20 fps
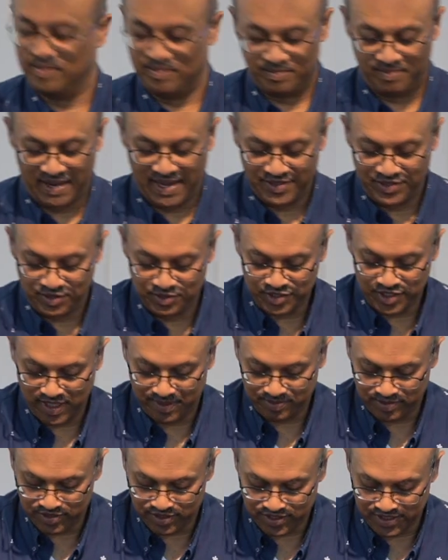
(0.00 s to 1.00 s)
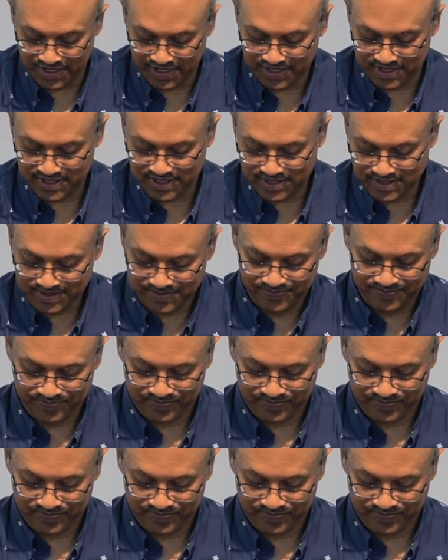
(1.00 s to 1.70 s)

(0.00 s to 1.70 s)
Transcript: Matthew chapter 6,